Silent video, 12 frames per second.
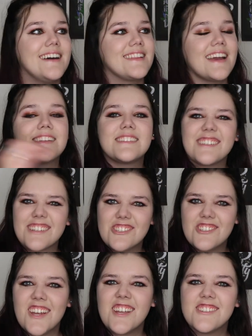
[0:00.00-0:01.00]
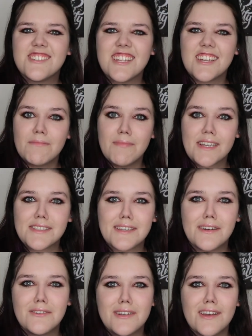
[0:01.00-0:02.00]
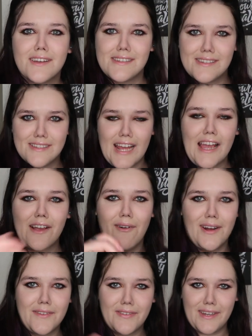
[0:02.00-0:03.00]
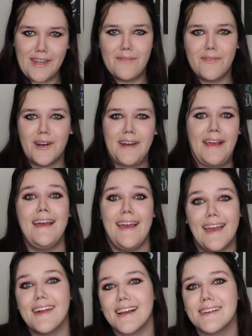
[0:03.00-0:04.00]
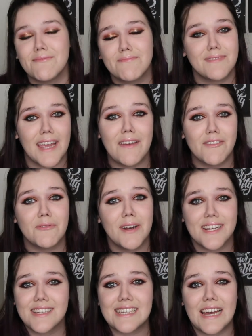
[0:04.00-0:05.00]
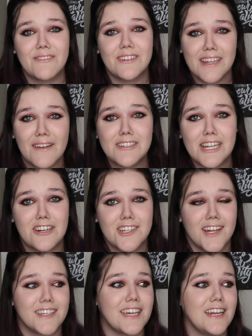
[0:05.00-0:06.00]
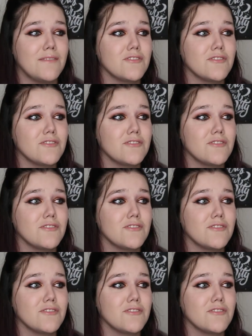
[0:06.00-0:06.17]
They had this exchange thing in Mexico where you could take one if you give one, and I gave it away because I would never touch that again.